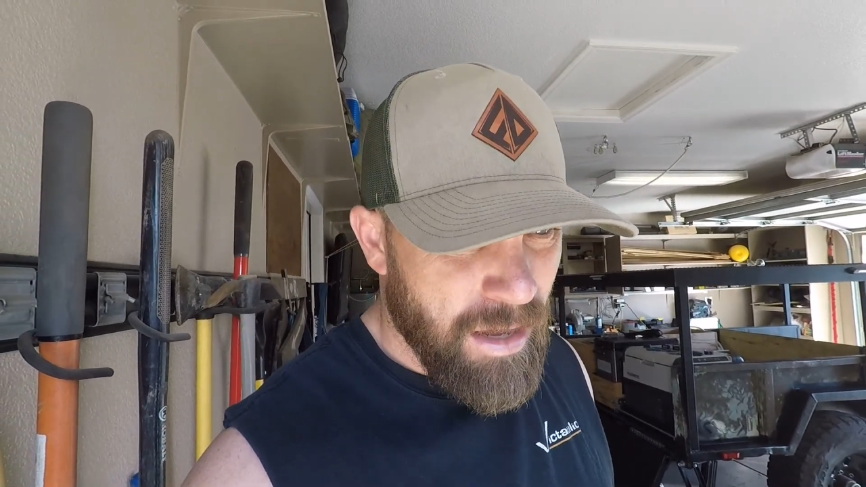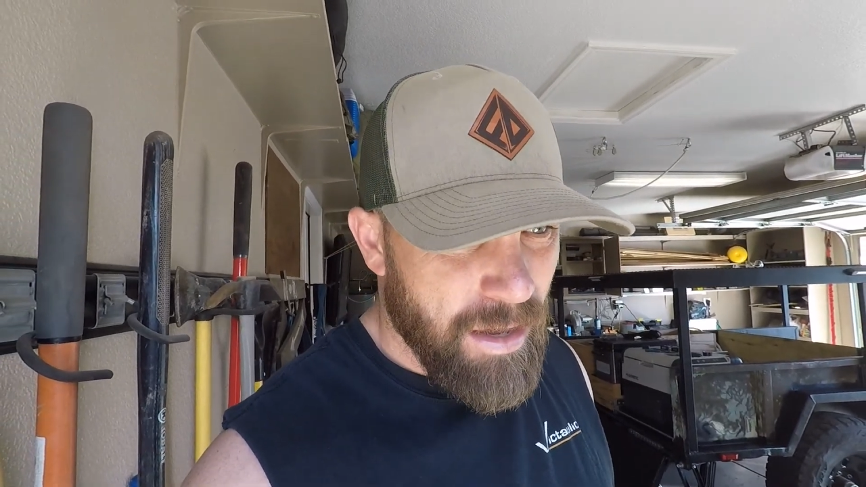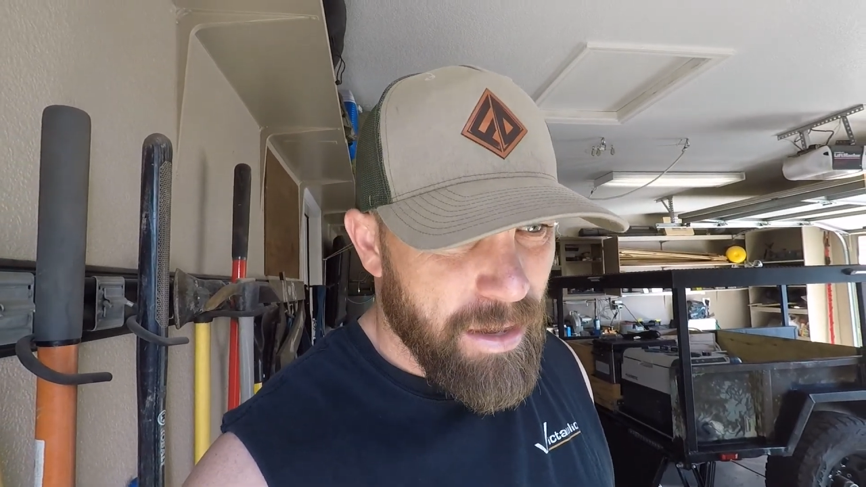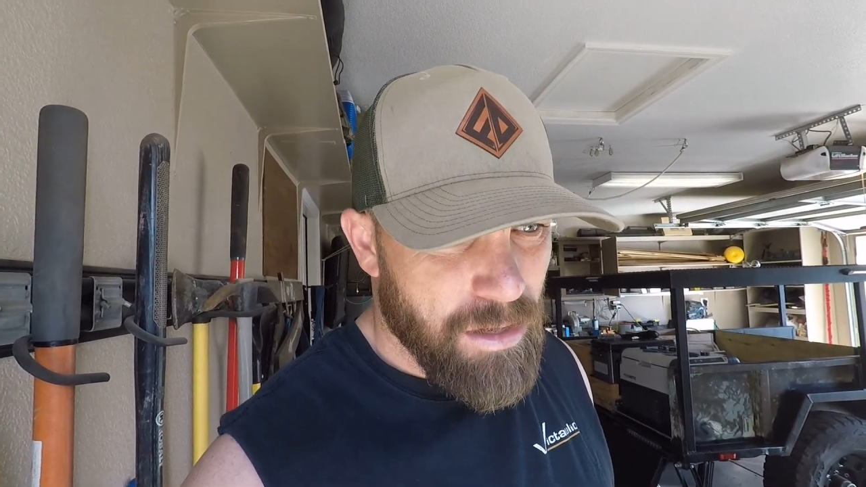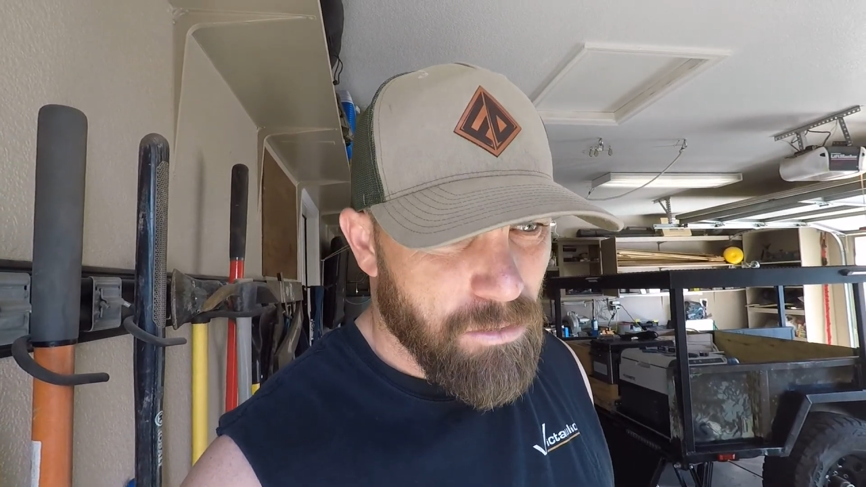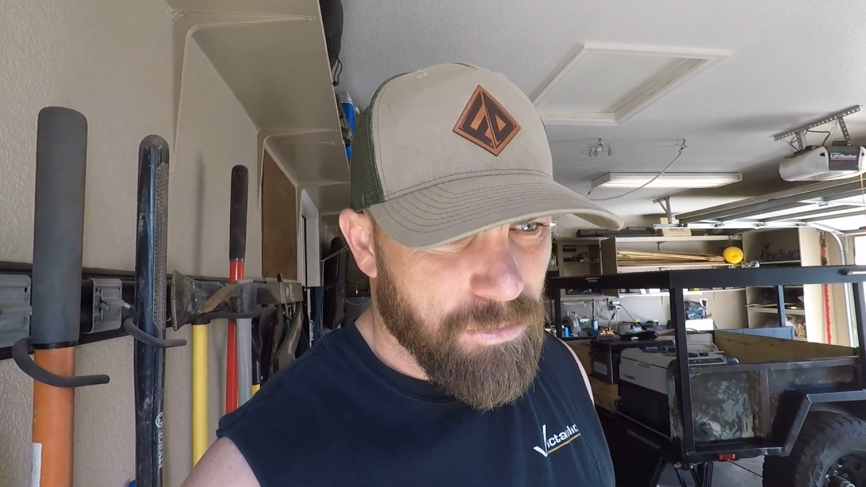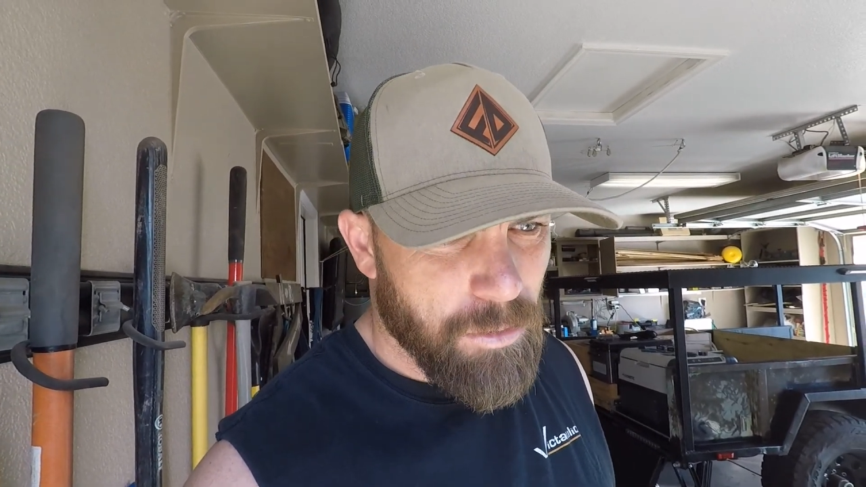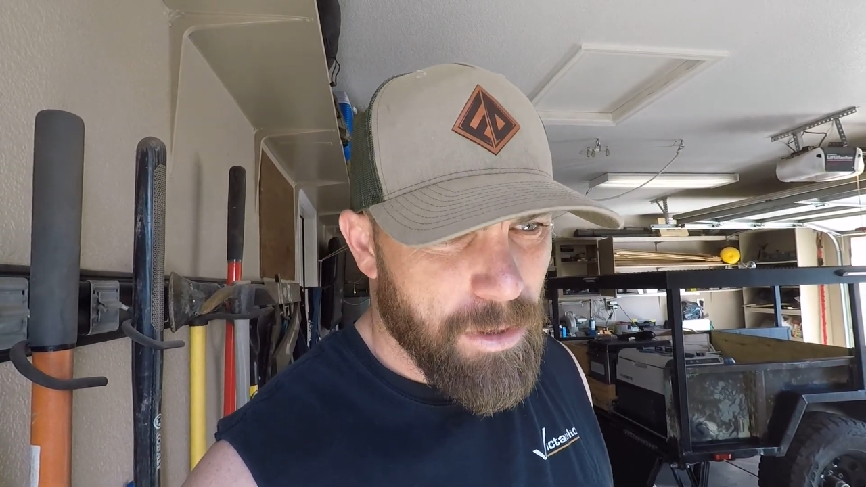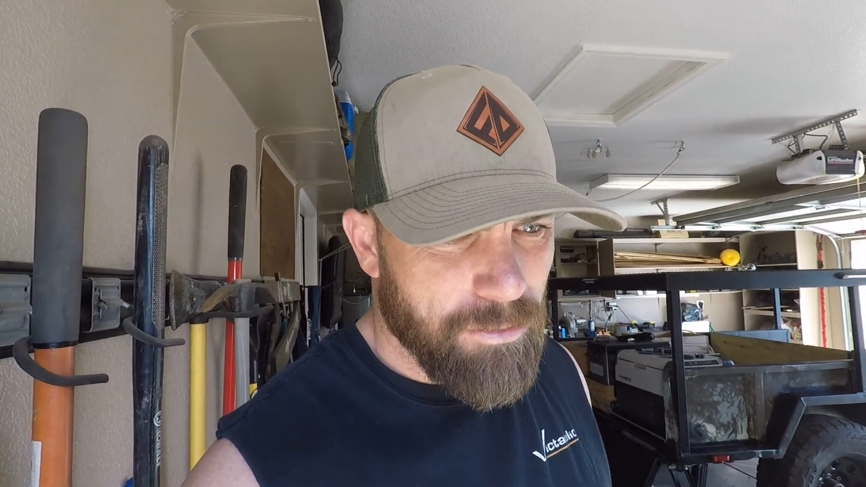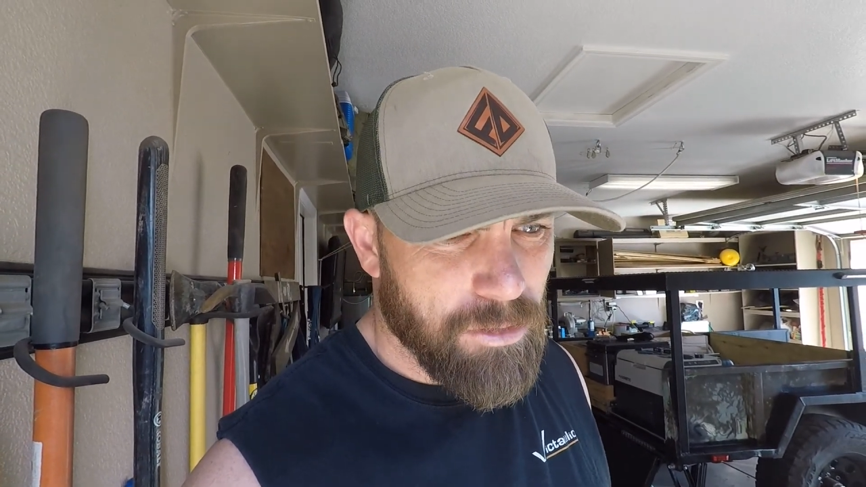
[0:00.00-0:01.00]
and hopefully we'll
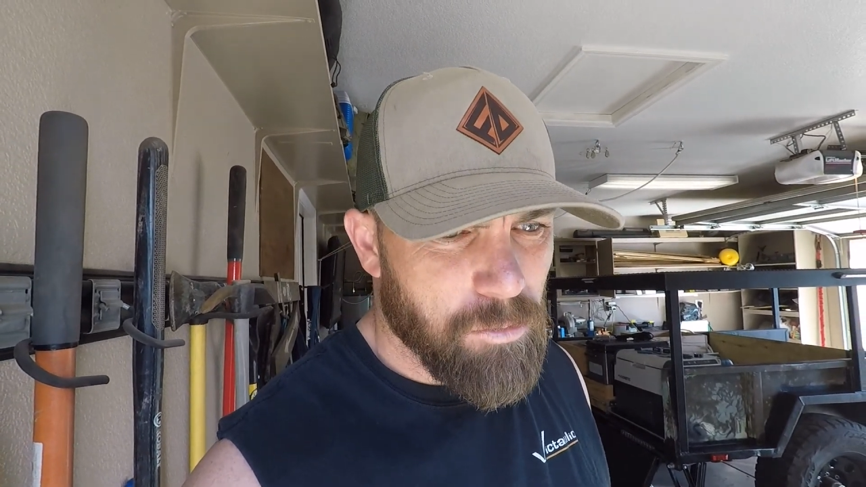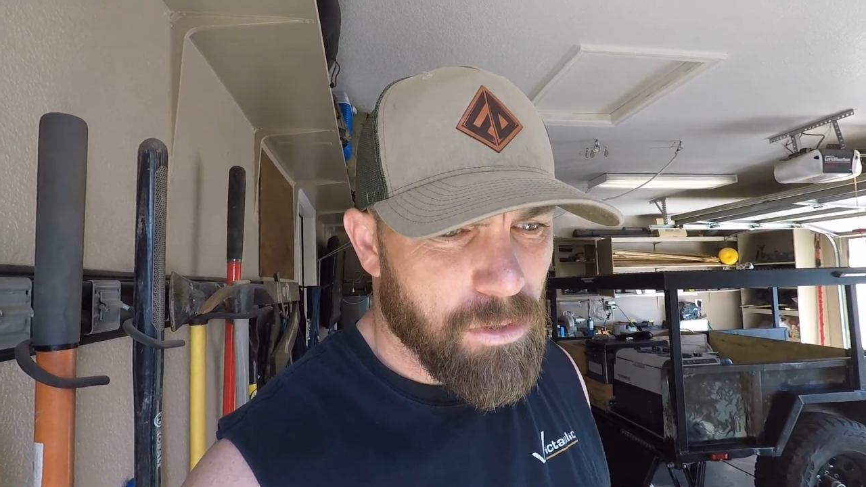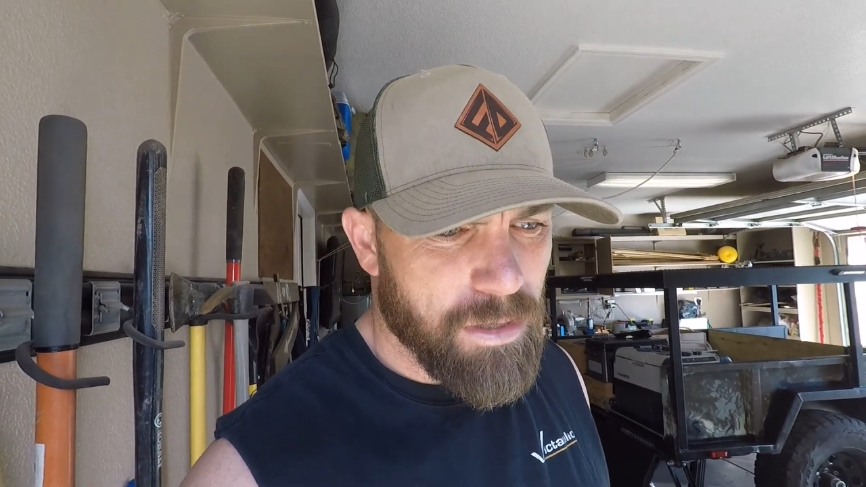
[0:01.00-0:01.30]
have a little more